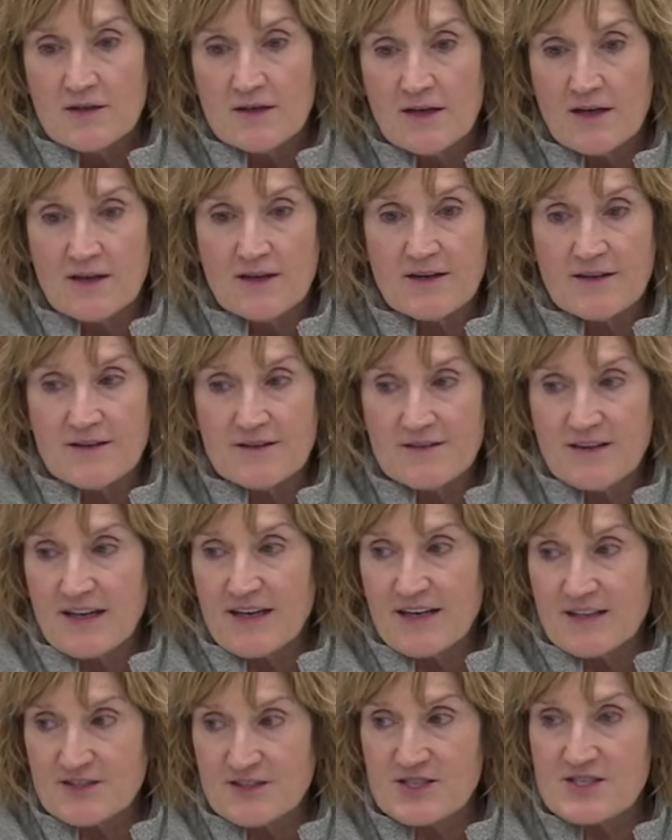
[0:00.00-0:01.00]
Uh, they
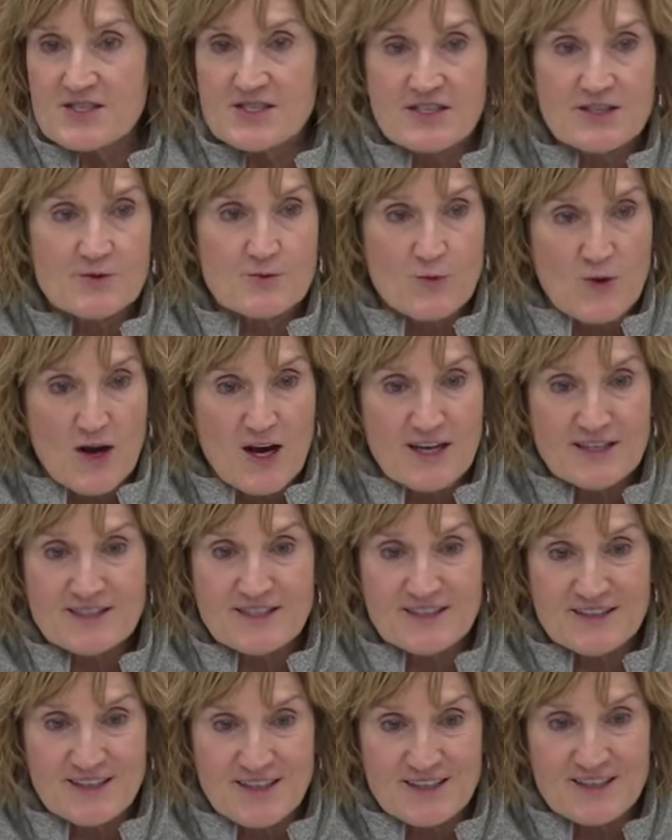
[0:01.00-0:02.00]
can just sit and watch
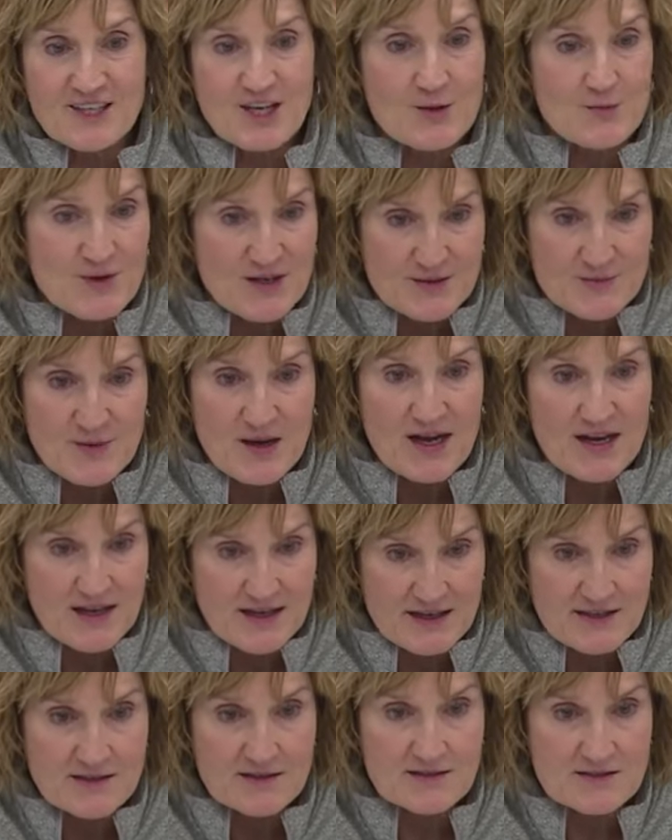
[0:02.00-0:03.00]
and then come in
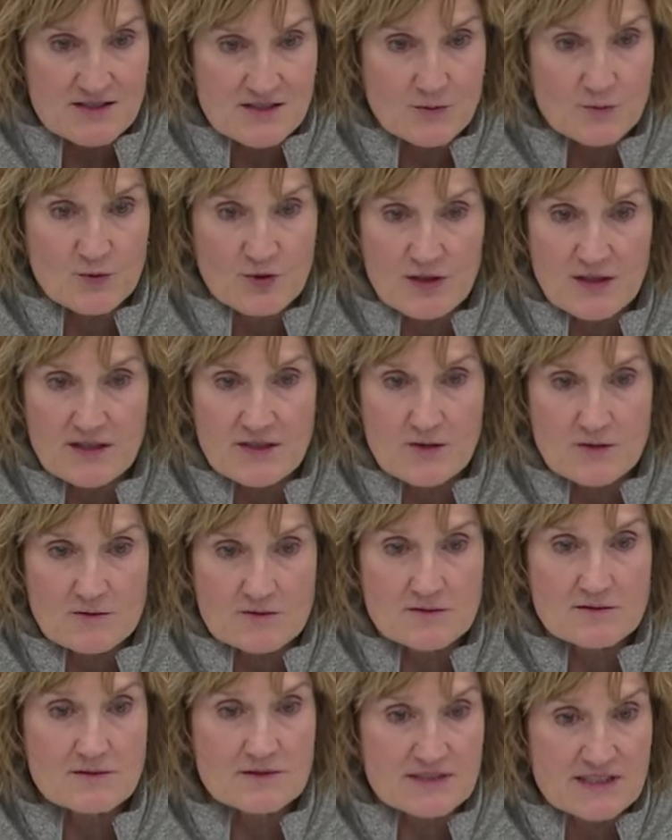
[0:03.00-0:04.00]
behind some really
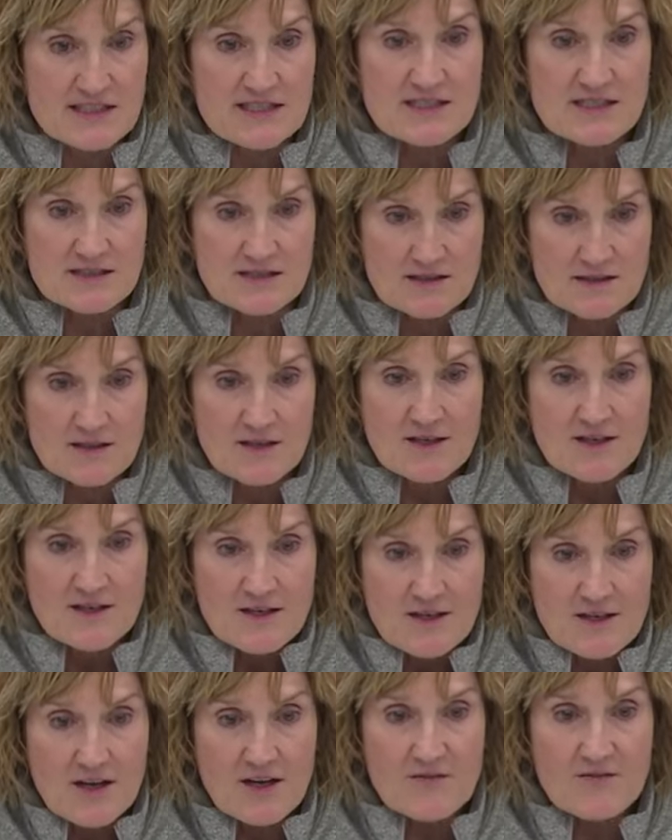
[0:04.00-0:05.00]
seasoned
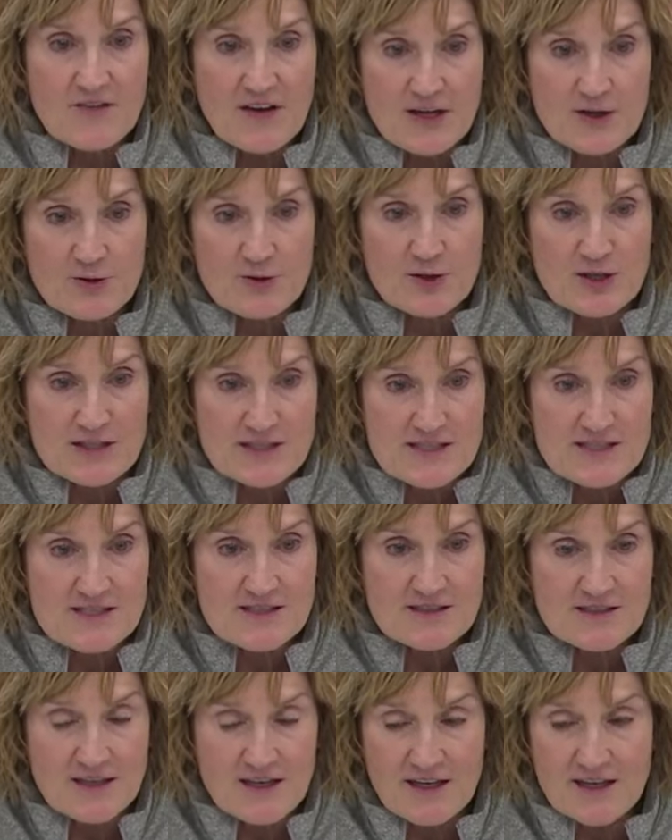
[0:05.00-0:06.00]
uh,
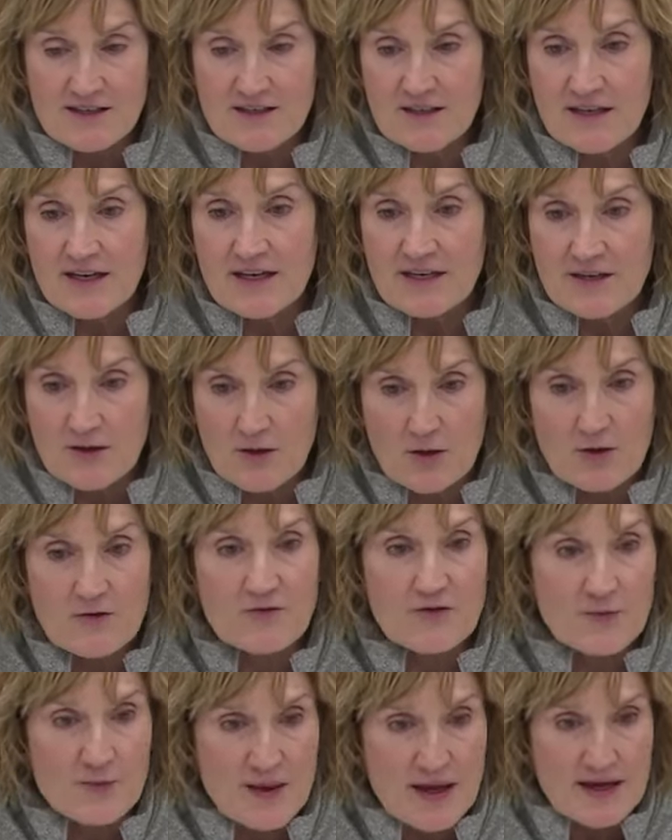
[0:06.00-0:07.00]
veterans and and learn
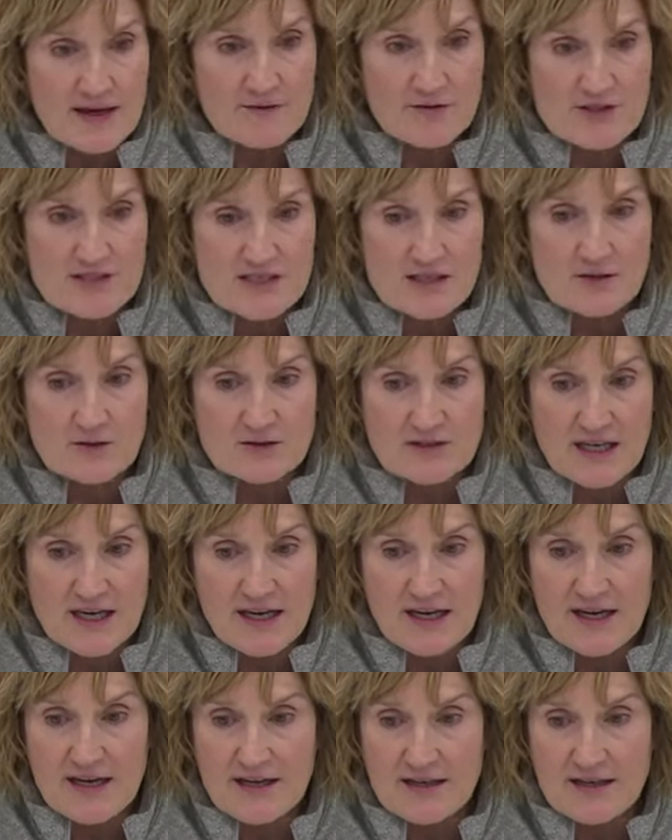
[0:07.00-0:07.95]
from that every single day.